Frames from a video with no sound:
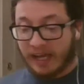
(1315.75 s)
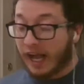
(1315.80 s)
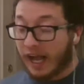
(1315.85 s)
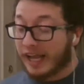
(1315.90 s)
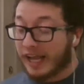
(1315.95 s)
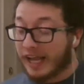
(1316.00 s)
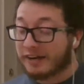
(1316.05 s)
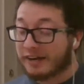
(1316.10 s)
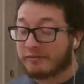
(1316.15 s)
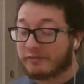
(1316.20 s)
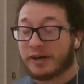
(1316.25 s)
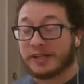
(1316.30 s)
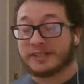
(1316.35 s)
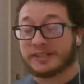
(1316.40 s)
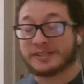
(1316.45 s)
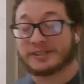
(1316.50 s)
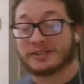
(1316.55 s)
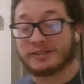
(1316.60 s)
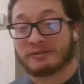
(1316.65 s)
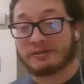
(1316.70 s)
I got it
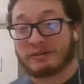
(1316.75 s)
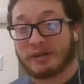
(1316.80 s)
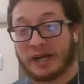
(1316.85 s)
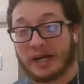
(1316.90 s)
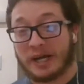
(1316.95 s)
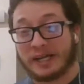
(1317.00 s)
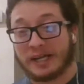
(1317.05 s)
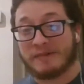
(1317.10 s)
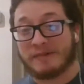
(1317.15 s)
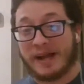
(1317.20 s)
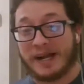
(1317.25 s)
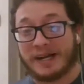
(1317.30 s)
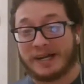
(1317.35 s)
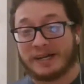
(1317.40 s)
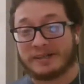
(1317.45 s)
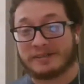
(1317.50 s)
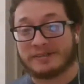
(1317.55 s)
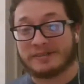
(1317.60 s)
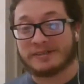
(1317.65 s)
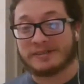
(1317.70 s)
right. So I am
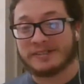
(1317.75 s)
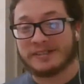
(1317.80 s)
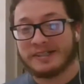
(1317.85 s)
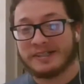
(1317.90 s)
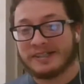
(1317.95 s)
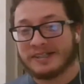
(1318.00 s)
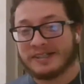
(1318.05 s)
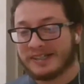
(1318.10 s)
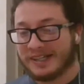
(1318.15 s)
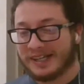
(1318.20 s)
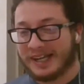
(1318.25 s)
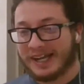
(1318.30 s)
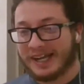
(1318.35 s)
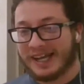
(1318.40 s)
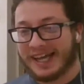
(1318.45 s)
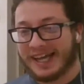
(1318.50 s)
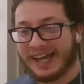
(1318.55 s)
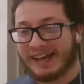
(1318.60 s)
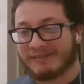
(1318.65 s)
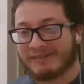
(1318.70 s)
now
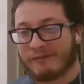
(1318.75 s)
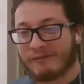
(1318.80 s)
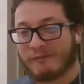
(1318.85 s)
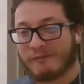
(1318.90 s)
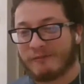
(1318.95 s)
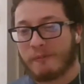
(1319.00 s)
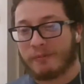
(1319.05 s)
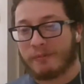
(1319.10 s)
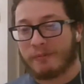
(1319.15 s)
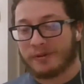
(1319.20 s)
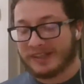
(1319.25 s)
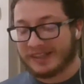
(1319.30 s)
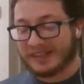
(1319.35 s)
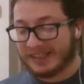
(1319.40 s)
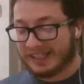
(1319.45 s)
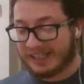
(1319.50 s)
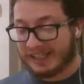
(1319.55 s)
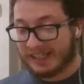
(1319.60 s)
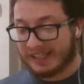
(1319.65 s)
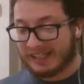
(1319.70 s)
have a
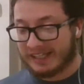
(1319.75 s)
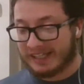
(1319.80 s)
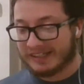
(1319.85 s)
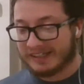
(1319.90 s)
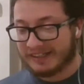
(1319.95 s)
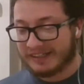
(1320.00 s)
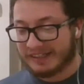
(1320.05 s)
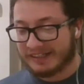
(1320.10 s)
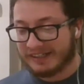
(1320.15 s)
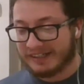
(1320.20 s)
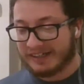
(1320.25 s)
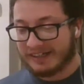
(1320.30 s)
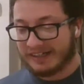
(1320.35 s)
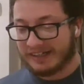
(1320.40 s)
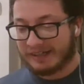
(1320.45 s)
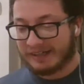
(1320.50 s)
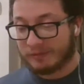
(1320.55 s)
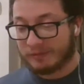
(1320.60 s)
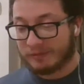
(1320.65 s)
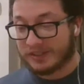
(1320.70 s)
4-point lead,
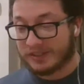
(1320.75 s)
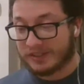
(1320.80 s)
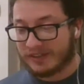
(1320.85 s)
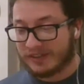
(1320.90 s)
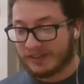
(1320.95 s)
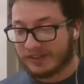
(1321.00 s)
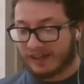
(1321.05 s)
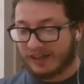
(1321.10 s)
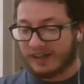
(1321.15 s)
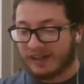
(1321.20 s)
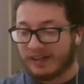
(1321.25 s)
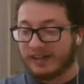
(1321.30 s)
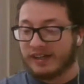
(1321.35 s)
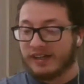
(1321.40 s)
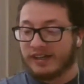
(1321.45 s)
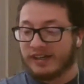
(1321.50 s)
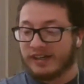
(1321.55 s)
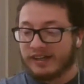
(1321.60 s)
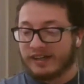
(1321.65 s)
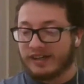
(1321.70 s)
which
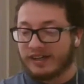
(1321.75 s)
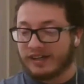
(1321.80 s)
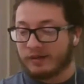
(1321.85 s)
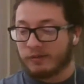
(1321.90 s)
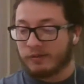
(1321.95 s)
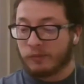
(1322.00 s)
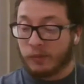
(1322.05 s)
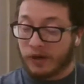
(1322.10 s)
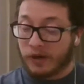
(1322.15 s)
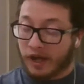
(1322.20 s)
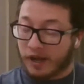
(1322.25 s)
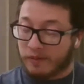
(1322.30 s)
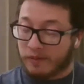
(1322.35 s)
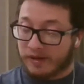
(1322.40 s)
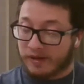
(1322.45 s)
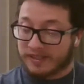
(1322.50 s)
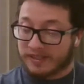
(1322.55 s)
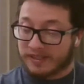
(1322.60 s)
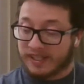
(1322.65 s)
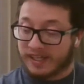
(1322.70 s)
what I
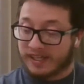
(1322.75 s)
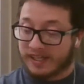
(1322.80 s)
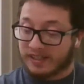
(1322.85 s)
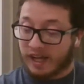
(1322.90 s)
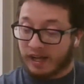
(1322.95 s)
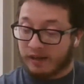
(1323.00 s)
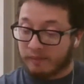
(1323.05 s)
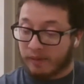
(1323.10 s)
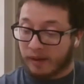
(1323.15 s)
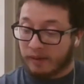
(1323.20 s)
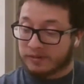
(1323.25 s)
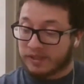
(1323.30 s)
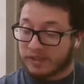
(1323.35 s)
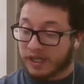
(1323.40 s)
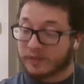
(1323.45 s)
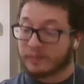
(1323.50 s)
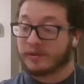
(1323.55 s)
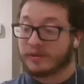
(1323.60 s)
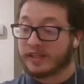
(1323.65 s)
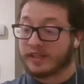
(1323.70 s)
want to say is I'm
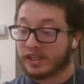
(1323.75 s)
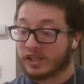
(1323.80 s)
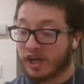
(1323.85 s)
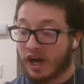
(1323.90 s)
genuinely